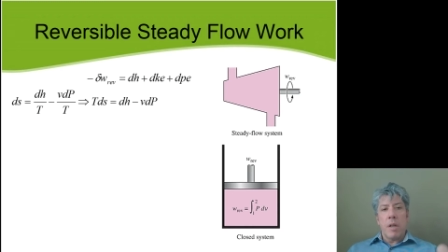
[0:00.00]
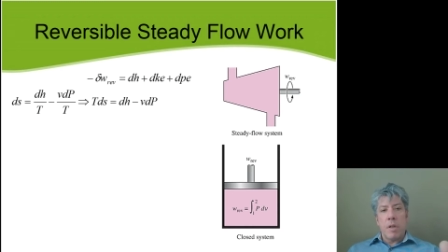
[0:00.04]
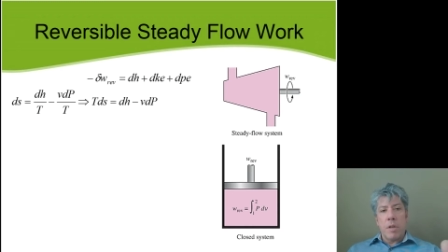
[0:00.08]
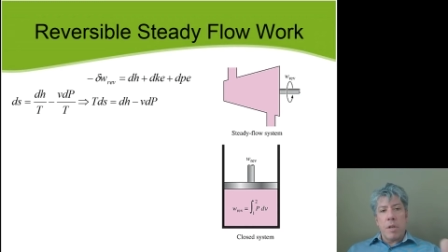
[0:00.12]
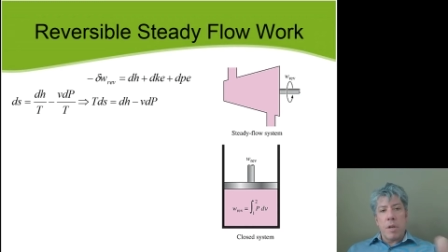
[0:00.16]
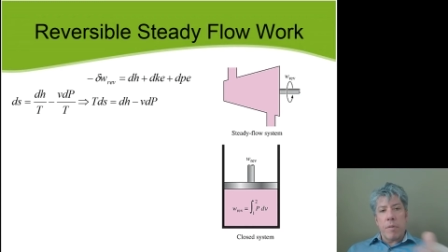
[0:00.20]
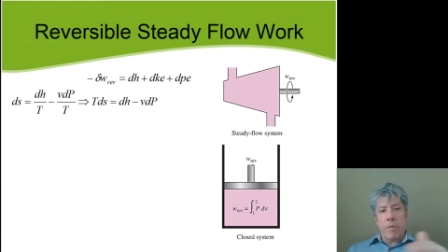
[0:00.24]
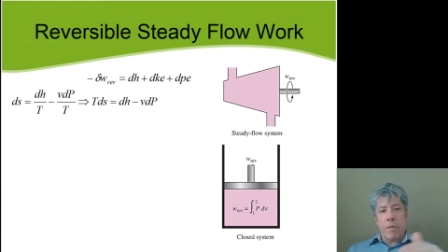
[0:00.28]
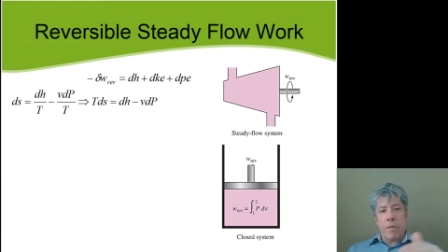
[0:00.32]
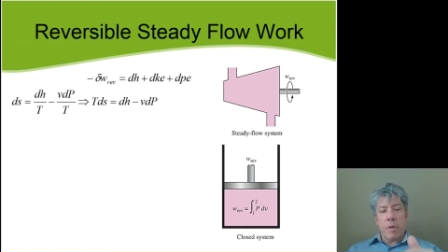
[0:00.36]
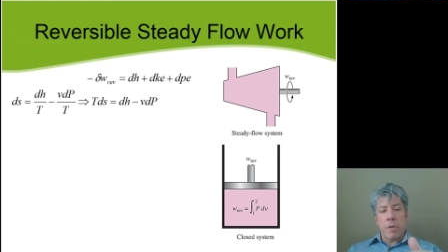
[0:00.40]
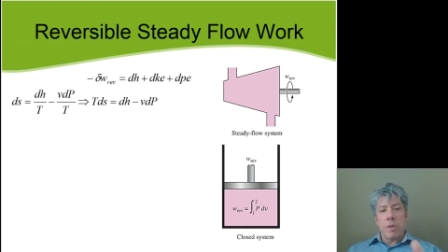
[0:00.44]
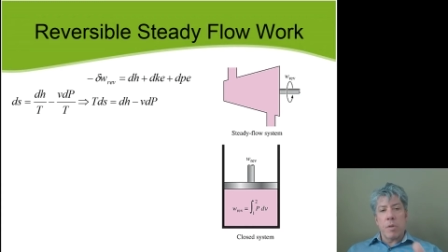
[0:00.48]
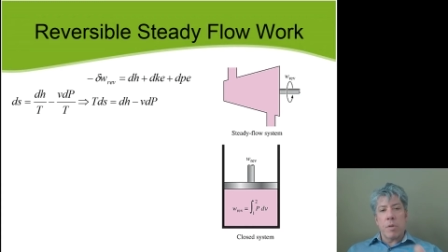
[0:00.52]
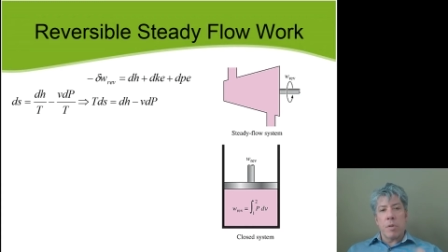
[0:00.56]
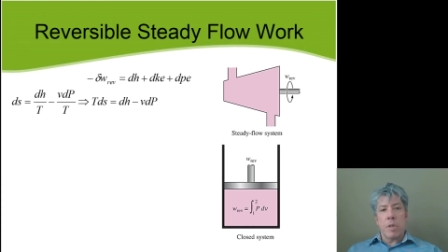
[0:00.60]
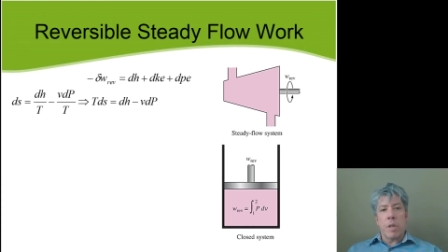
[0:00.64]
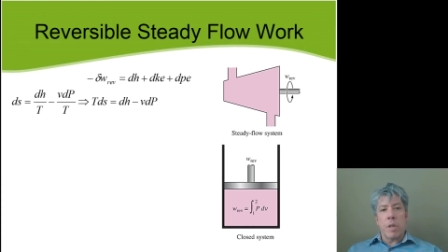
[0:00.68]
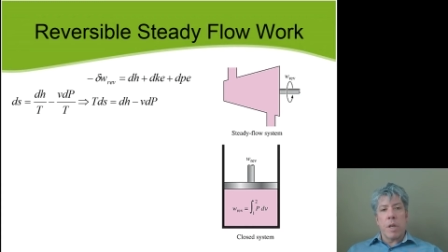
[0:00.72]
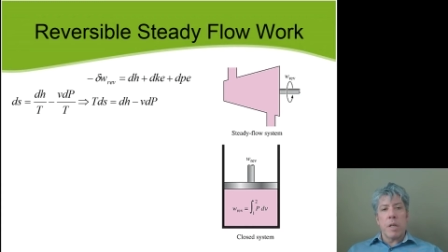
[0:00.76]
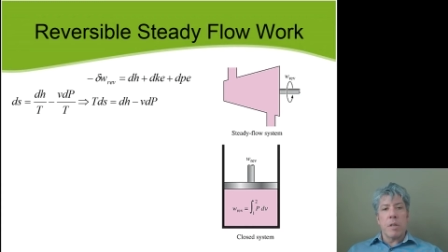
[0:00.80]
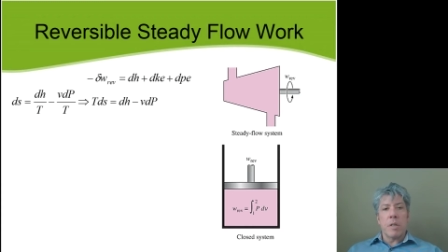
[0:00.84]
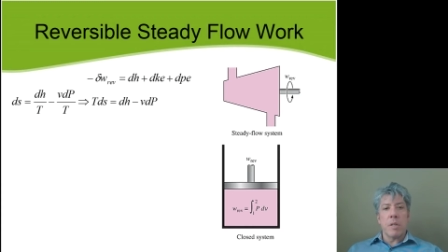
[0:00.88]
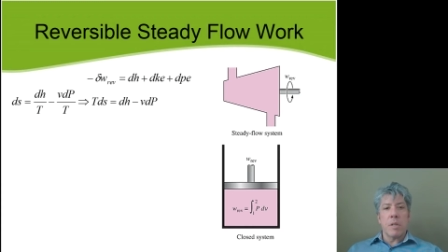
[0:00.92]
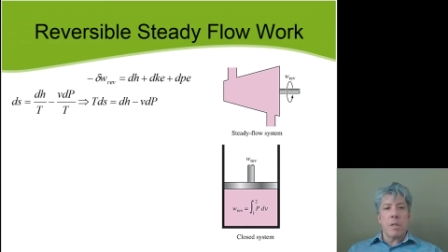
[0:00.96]
differential
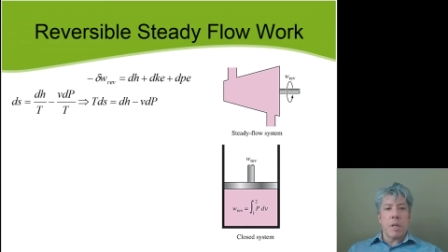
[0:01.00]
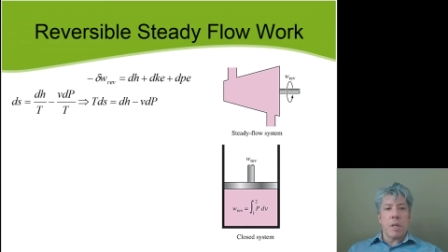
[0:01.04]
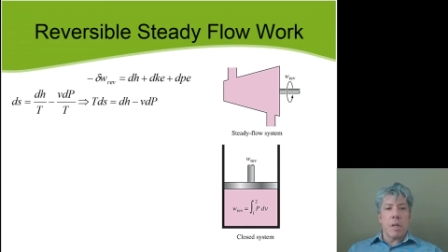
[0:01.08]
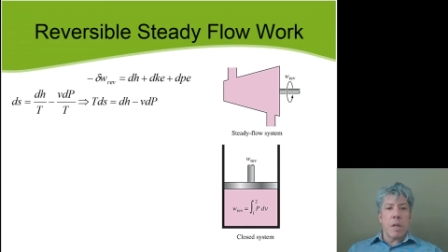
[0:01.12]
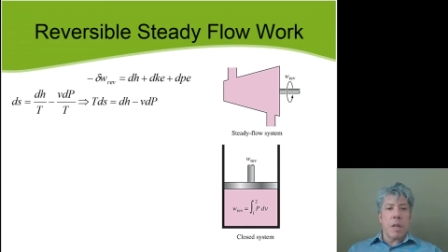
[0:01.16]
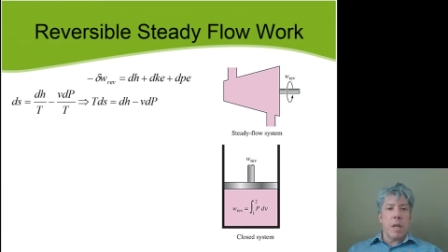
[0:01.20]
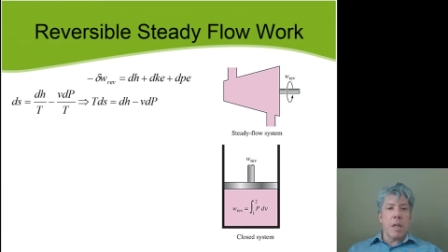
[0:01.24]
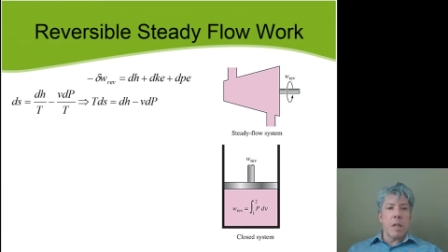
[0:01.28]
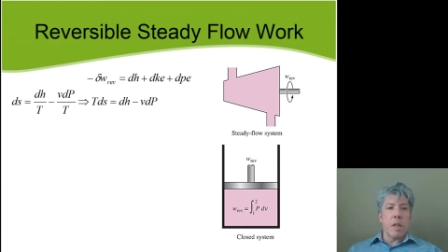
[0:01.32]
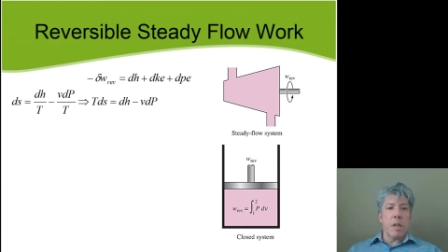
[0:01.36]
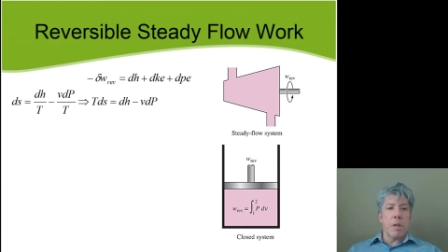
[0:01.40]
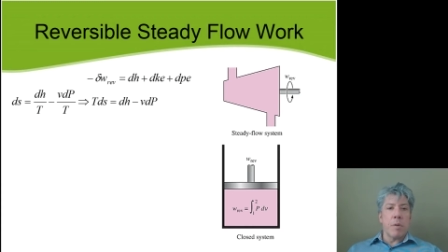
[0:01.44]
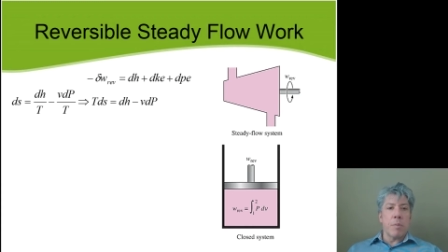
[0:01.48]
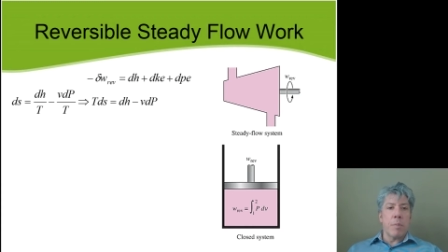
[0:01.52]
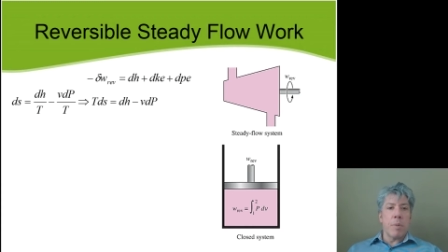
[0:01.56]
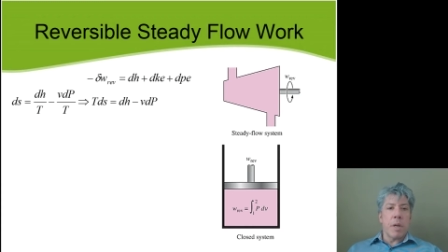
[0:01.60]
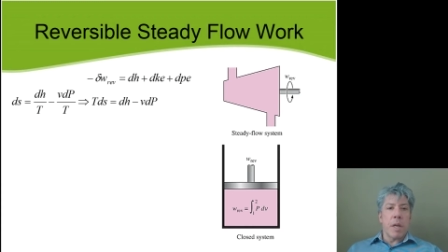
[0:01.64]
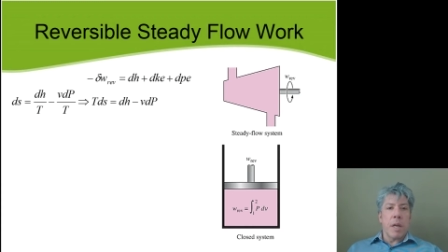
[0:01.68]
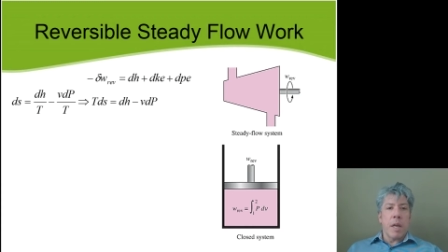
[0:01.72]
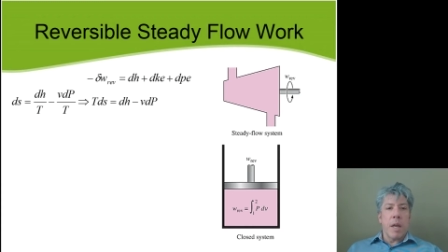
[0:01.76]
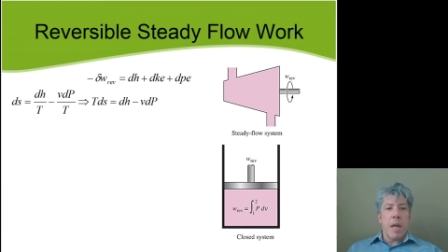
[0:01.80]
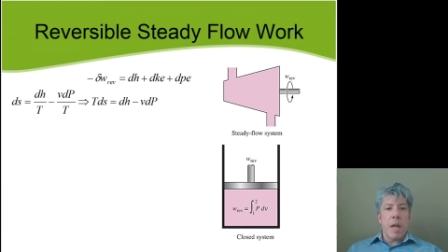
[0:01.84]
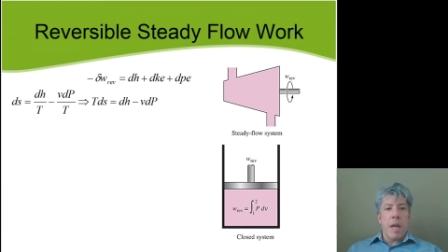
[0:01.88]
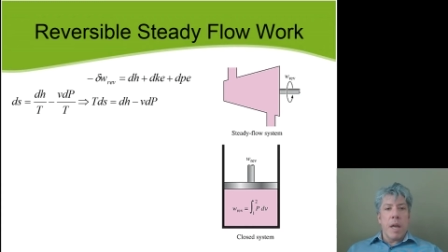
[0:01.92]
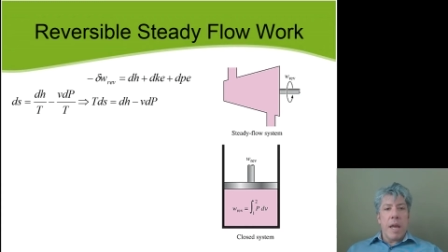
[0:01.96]
changes in enthalpy